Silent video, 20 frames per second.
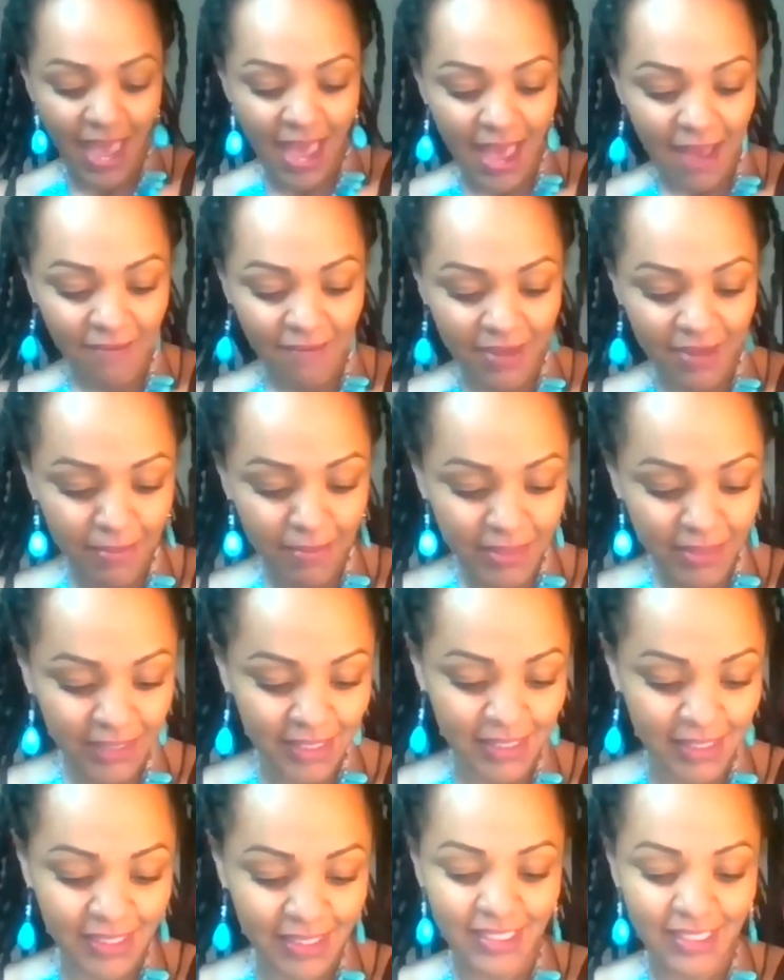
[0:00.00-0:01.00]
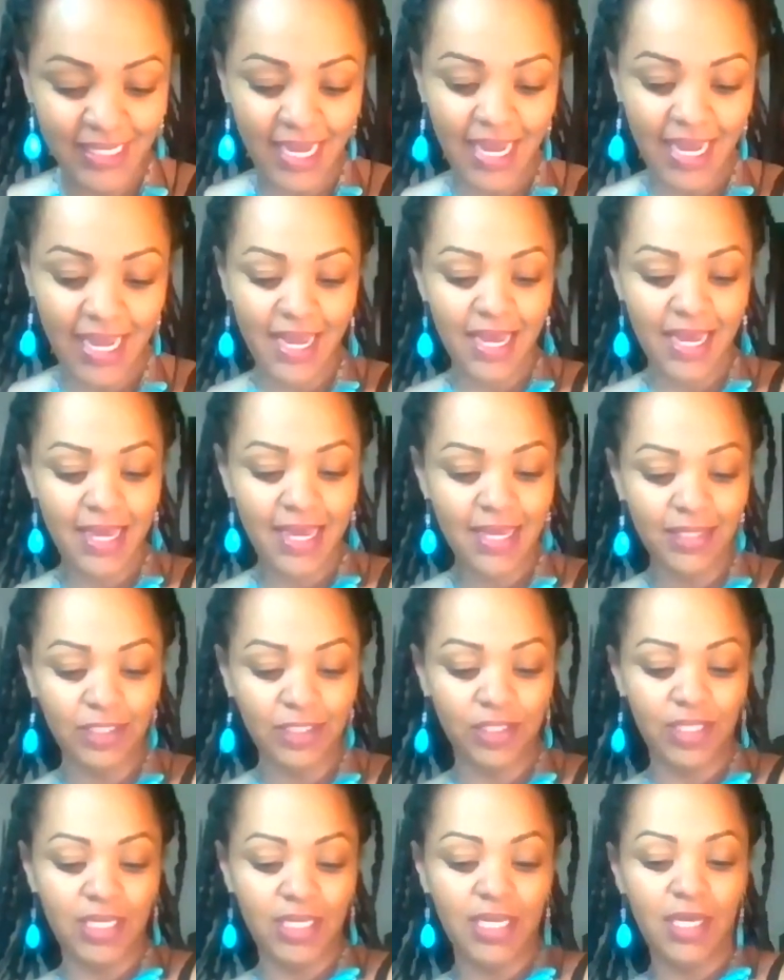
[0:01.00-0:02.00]
have coming to the
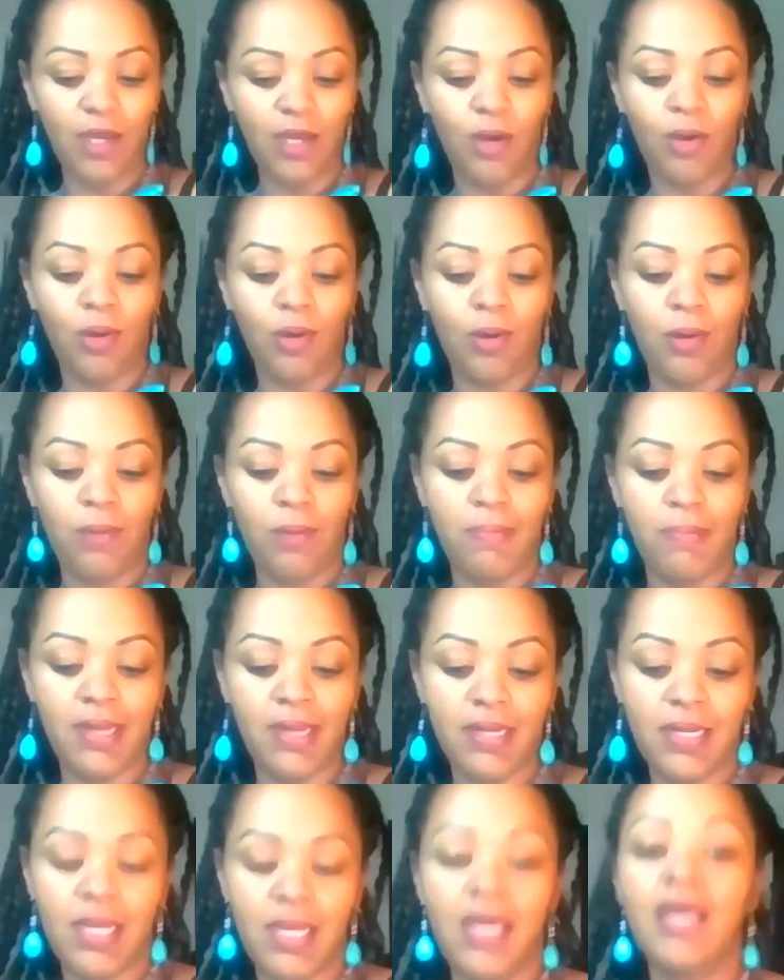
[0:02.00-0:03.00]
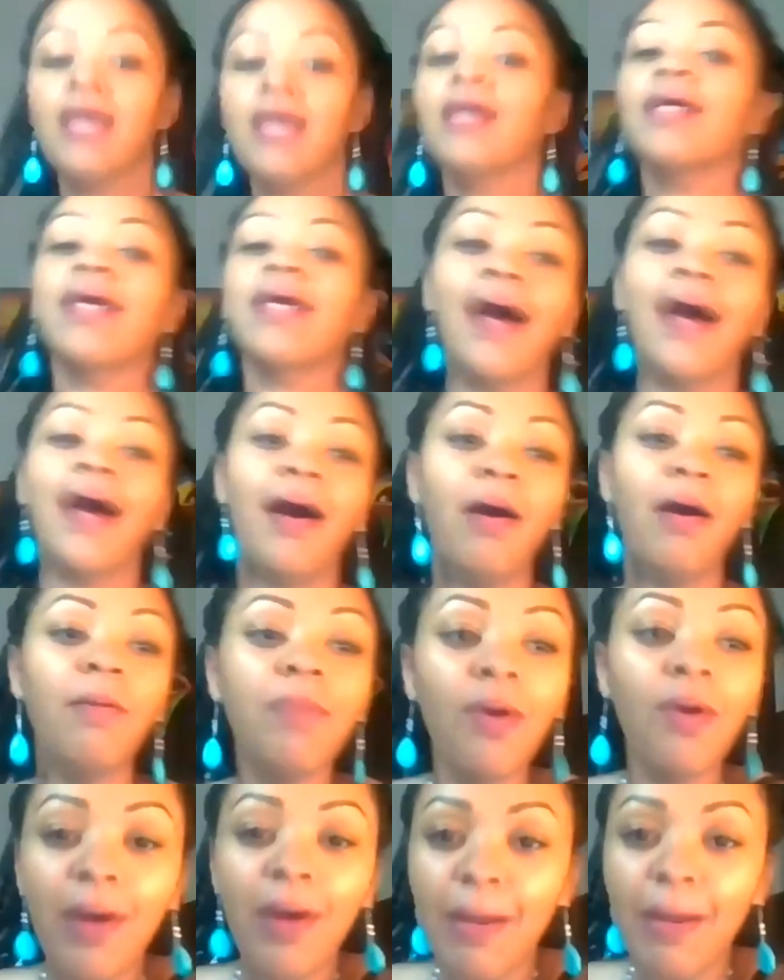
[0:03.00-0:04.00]
stage, the urban
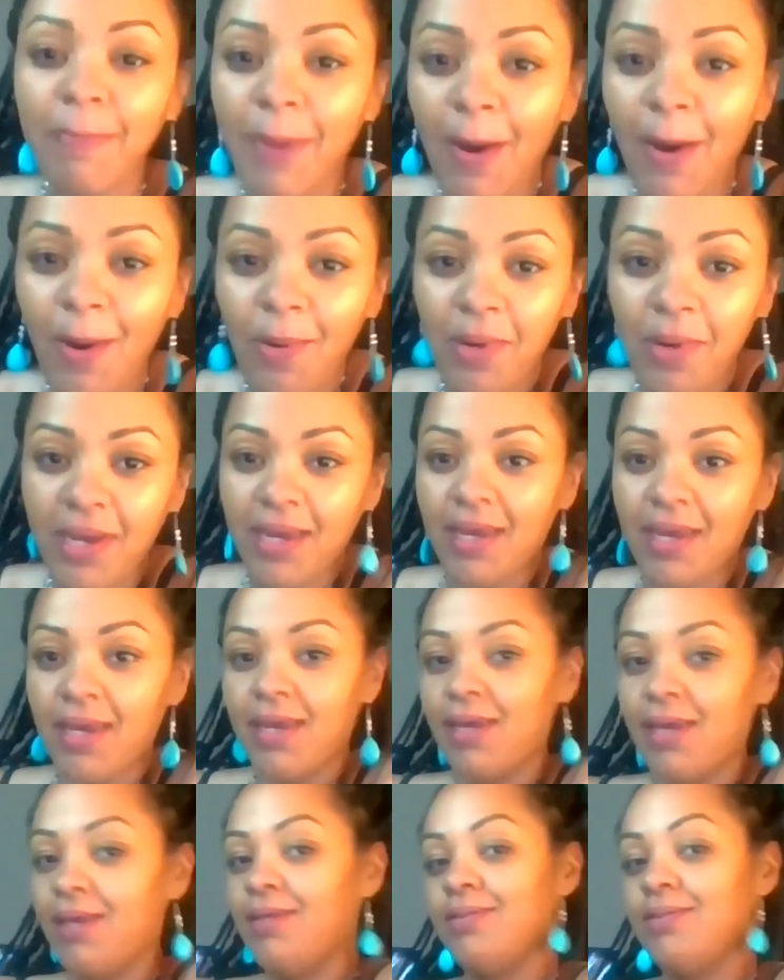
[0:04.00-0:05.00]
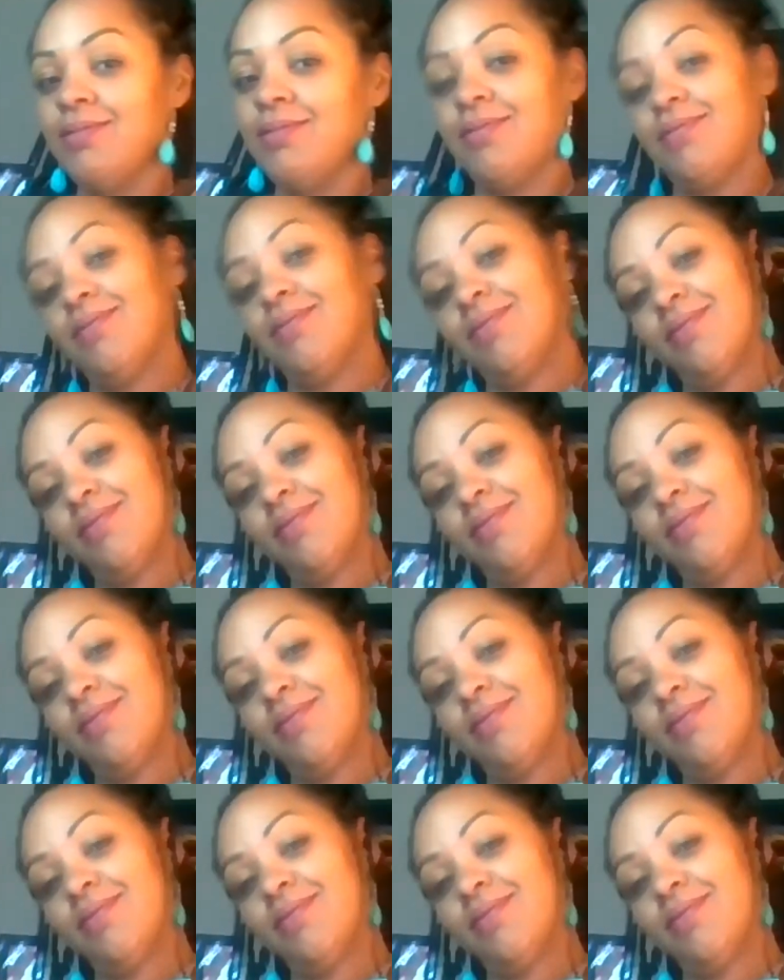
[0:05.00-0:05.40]
cowboy poet.